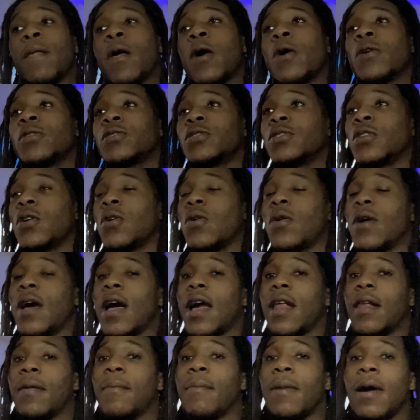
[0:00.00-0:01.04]
Also,
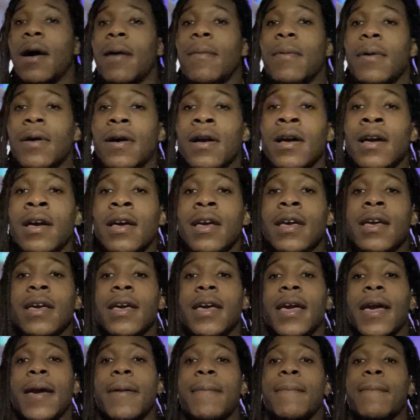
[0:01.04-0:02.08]
Alibaba,
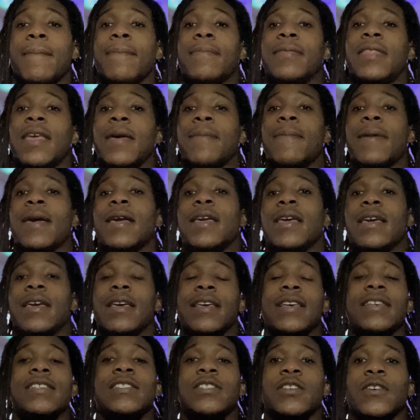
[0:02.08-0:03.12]
and they make it
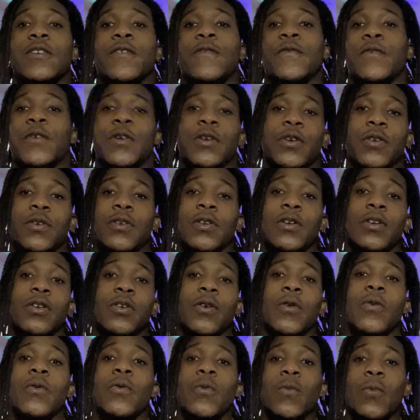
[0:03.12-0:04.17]
easier for you to
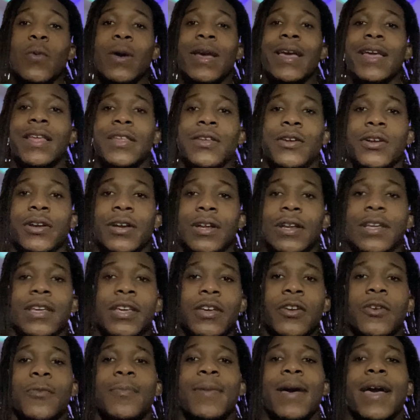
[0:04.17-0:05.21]
know when you're gonna
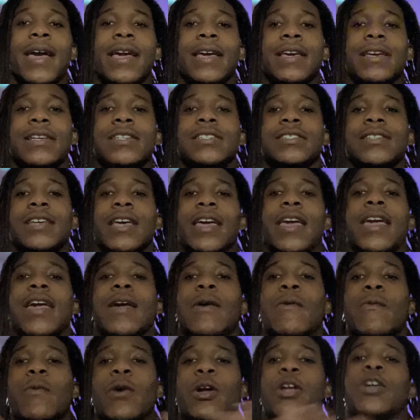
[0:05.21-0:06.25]
get your package
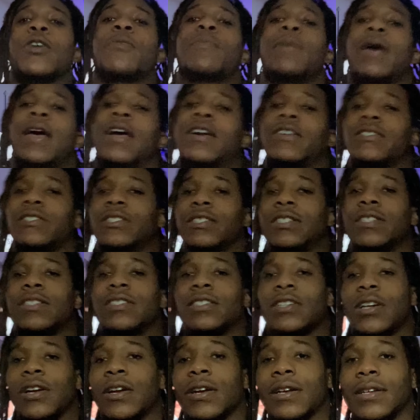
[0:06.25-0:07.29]
and where your package
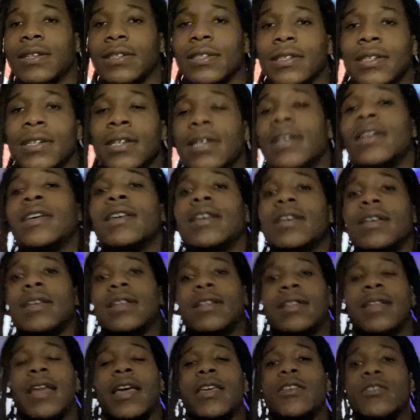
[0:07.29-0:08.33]
is currently.
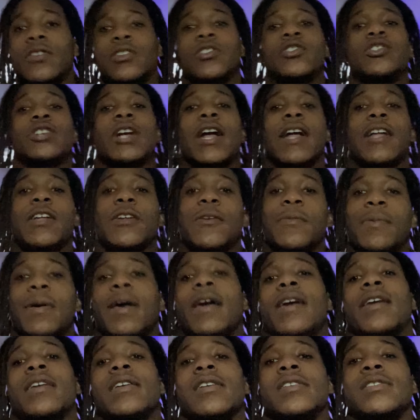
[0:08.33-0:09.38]
You can track your
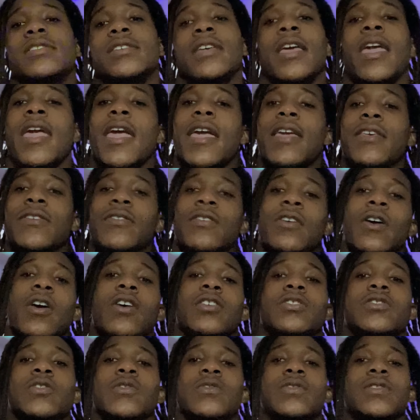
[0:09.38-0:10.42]
package, and you can
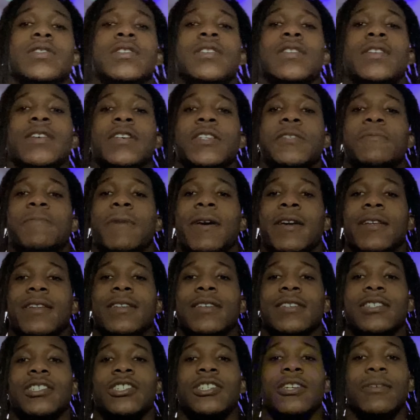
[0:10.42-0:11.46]
also see the
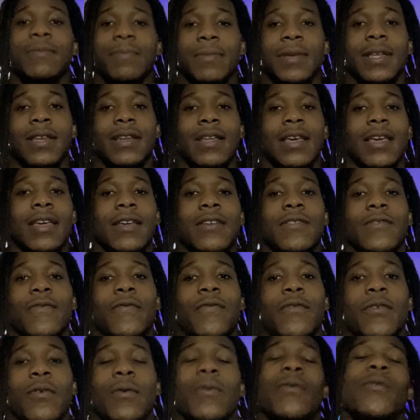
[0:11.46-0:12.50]
expected shipment date
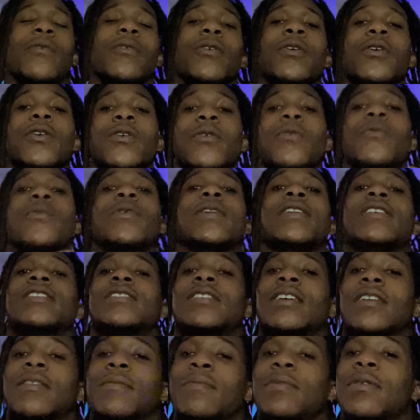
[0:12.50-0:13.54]
for when it's
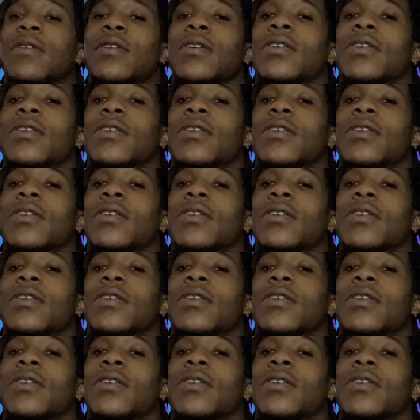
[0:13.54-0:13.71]
going to be